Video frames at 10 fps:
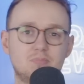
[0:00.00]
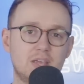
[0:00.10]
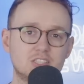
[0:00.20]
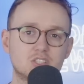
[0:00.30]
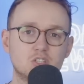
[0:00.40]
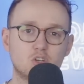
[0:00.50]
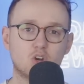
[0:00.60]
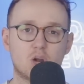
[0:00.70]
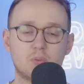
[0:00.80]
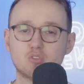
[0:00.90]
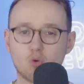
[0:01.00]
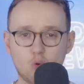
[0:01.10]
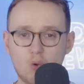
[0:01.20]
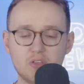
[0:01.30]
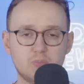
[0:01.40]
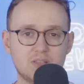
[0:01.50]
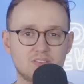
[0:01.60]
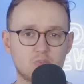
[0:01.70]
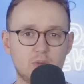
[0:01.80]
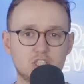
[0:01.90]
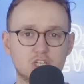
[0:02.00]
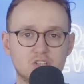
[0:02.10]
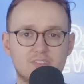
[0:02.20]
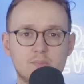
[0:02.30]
Eastern Europe has always been suspicious that